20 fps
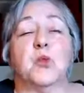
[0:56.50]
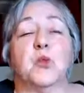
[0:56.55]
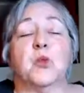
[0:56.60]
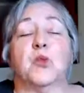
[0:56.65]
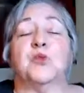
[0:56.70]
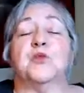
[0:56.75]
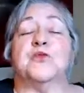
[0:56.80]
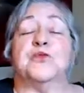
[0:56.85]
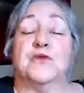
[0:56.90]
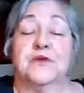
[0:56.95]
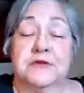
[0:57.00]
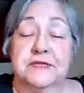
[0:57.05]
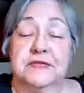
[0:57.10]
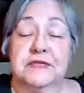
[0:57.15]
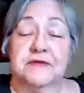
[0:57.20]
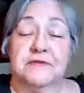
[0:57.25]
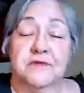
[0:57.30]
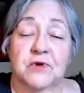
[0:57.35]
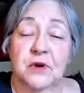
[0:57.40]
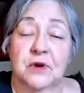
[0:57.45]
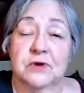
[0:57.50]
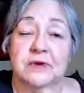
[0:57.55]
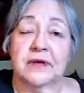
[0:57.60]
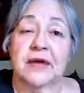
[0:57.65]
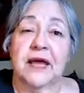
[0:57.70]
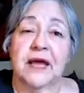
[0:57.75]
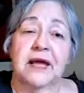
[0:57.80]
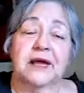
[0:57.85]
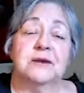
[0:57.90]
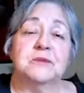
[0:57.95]
first of all,
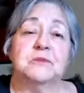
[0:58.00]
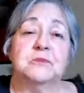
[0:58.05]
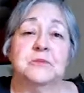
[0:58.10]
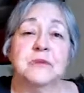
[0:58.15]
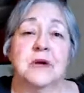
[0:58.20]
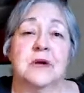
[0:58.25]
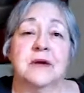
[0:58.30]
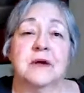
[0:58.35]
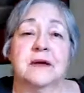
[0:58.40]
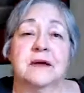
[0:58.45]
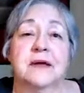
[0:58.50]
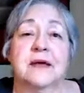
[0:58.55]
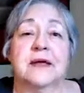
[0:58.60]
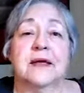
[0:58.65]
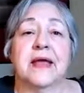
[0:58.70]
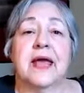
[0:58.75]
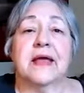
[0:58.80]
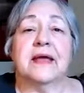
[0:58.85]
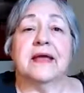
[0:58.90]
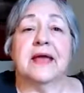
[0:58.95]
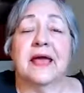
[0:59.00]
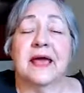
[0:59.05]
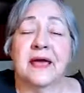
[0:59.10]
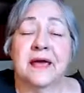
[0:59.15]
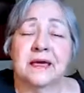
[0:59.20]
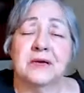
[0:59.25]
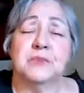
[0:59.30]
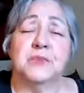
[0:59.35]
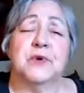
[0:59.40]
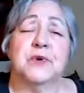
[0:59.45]
can
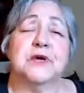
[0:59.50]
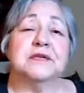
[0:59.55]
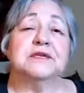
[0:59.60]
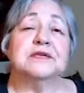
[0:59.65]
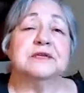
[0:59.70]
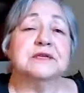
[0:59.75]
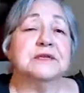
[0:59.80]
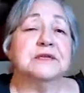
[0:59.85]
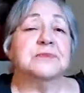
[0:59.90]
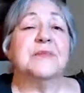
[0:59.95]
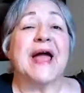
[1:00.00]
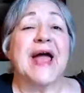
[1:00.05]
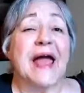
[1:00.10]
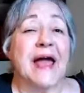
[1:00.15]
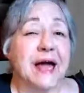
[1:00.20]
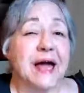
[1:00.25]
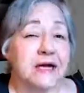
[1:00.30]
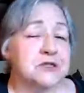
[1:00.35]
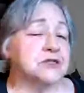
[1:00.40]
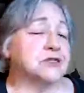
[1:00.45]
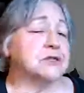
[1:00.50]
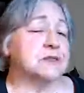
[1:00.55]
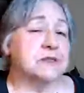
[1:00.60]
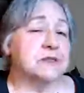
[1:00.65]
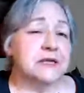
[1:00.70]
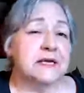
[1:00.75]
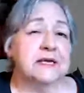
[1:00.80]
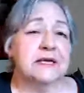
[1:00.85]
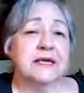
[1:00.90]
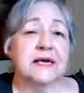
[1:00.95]
a pendulum
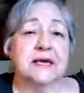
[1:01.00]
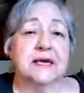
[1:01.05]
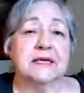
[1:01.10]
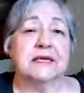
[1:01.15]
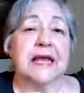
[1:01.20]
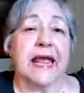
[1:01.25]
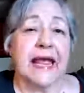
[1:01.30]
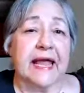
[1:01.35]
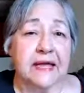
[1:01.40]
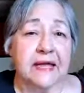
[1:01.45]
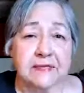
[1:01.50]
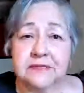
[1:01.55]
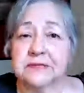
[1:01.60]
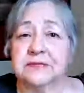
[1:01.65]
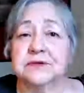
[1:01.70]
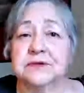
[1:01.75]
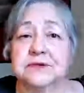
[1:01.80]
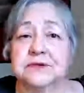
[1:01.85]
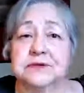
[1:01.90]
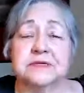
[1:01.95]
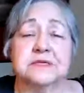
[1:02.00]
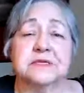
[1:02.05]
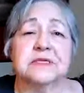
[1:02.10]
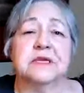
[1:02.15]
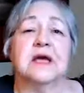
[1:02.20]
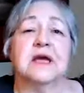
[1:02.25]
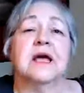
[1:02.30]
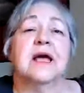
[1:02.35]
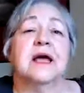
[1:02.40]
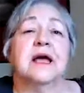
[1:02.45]
actually get answers?
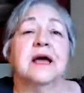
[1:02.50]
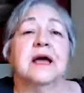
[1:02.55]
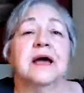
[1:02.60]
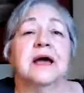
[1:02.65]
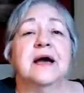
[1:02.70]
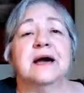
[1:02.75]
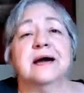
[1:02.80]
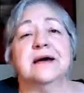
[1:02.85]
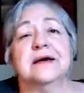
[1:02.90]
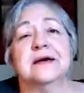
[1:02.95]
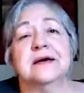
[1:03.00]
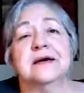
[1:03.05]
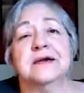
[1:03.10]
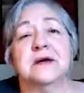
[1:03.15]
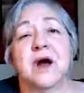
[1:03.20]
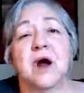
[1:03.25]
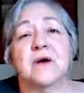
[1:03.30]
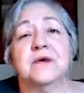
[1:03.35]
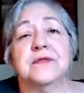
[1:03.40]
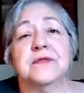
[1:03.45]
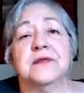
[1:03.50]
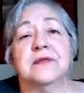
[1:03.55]
Are they